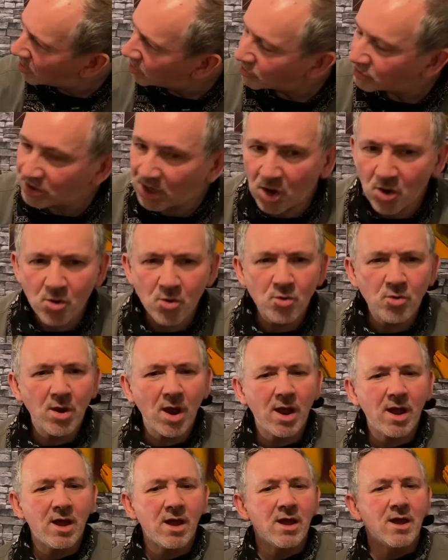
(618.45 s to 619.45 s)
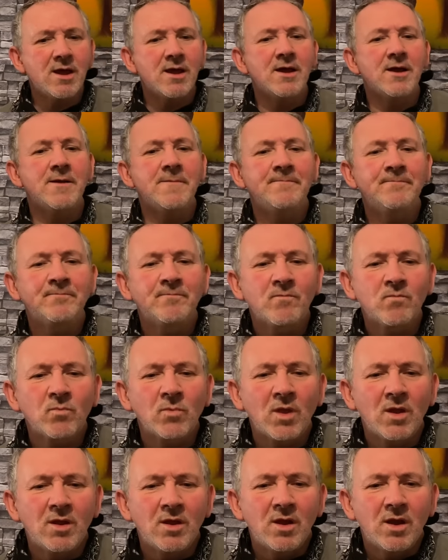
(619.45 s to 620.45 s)
So uh,
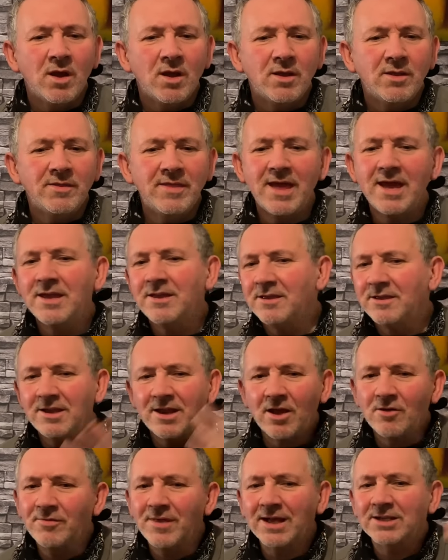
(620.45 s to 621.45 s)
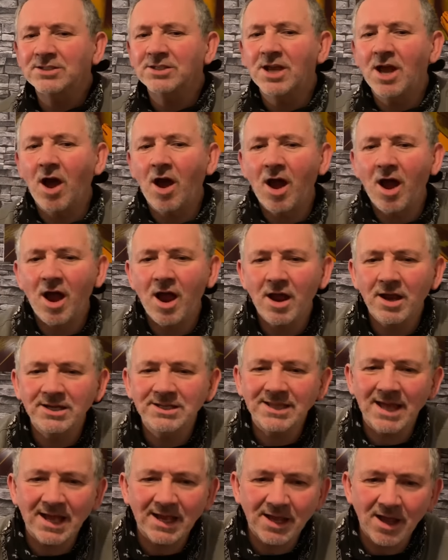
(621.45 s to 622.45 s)
they, you know, that's kind.
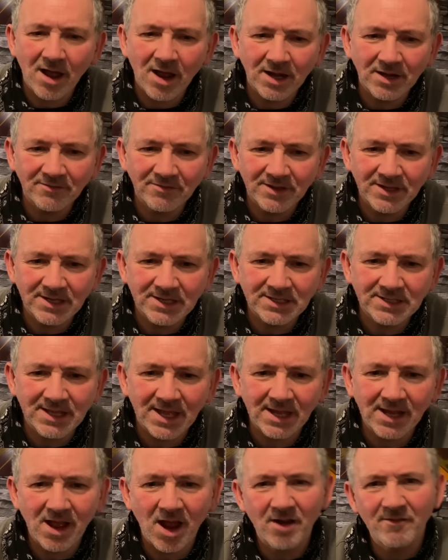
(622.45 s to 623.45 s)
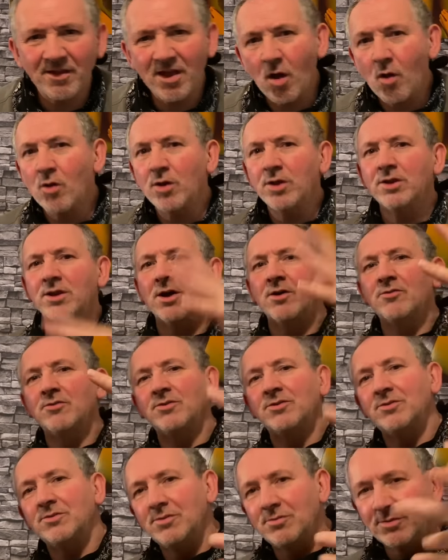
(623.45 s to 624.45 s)
Is that kind of it? Is that kind of it? Or oh, you know,
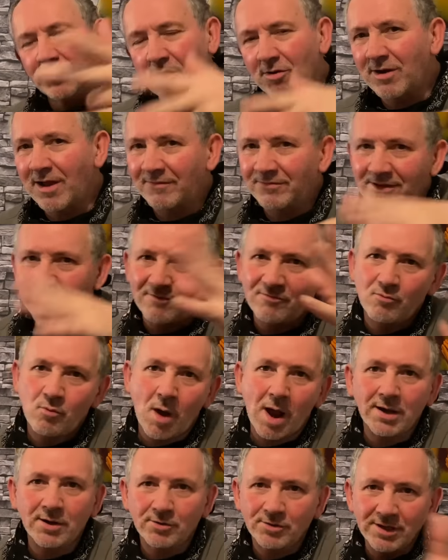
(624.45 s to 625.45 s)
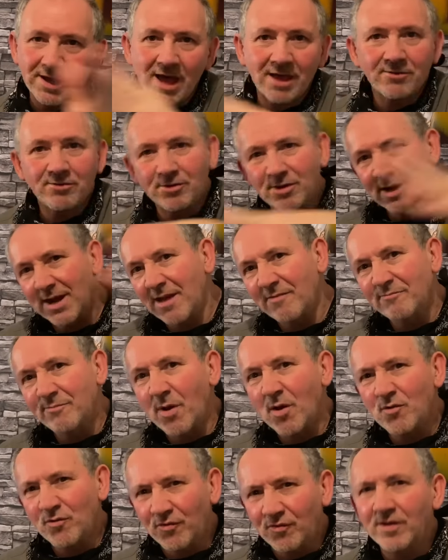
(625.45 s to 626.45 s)
you, you don't have to have one or the other. You can have
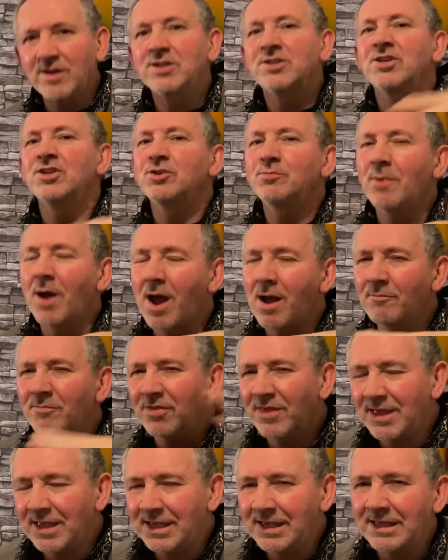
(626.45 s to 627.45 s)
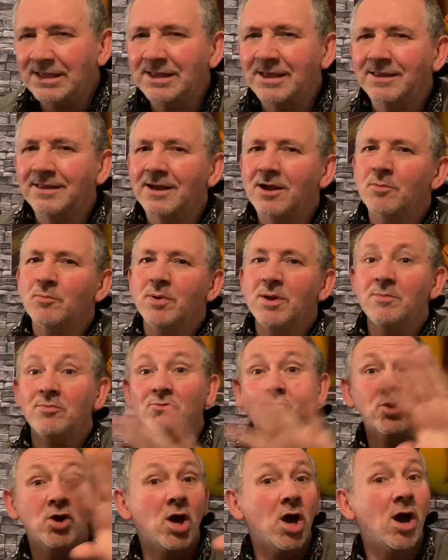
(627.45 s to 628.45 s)
both vintage. But I'm thinking that there are
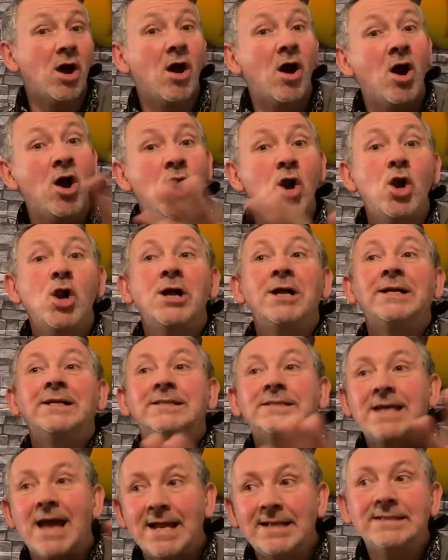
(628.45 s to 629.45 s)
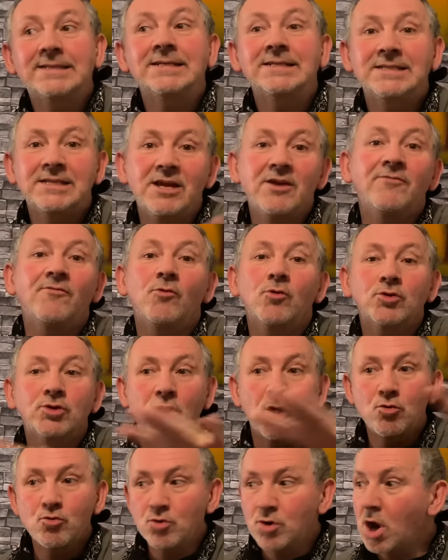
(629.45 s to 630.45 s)
people that are tentative or
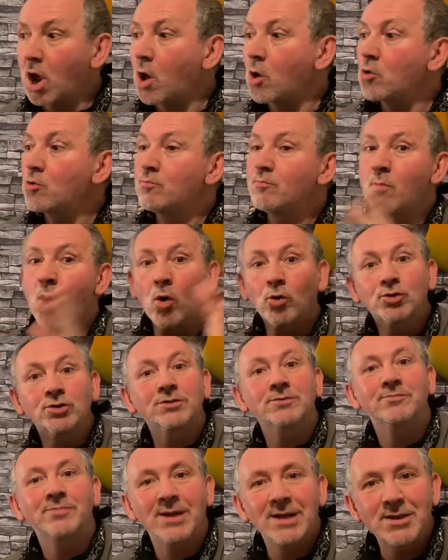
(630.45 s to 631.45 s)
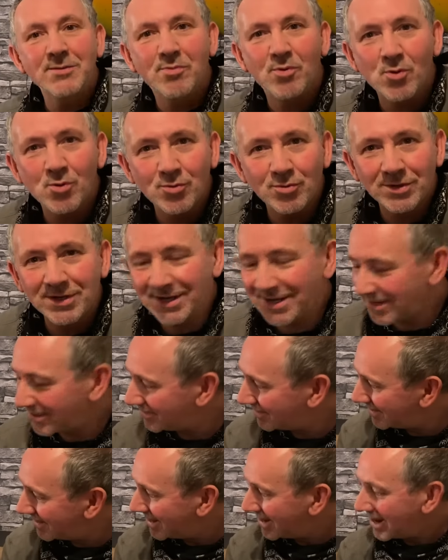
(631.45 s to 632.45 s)
don't know modern people, you
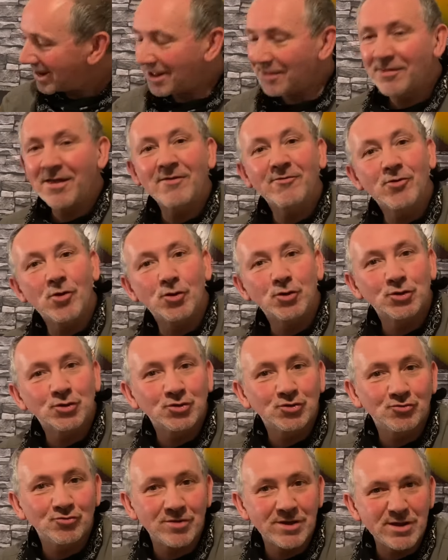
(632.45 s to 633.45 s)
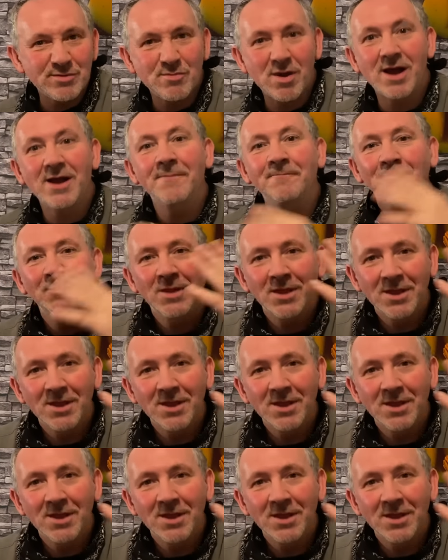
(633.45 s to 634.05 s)
know, and they've got a streamer,